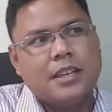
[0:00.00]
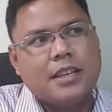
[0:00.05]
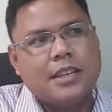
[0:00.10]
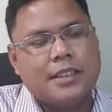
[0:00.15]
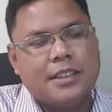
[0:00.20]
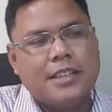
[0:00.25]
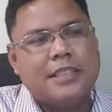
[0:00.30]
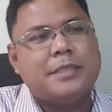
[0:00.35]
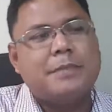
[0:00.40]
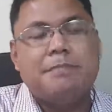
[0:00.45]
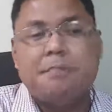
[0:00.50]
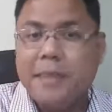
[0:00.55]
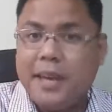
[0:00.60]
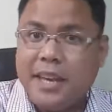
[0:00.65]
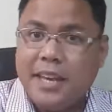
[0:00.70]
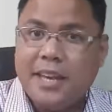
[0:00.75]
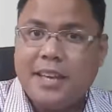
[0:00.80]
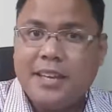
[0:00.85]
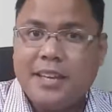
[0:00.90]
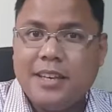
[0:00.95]
this
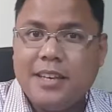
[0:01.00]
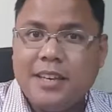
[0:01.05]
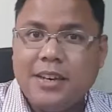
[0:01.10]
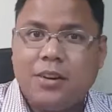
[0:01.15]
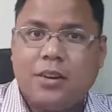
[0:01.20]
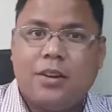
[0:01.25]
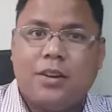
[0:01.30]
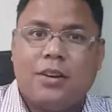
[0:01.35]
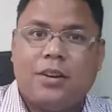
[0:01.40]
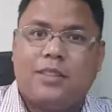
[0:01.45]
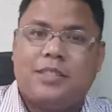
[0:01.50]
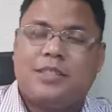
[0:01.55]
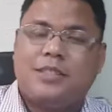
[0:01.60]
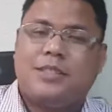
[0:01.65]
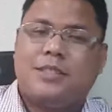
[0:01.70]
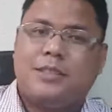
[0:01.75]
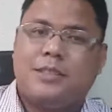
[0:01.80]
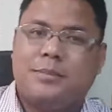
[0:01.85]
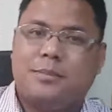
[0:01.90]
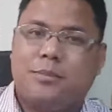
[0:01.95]
may cause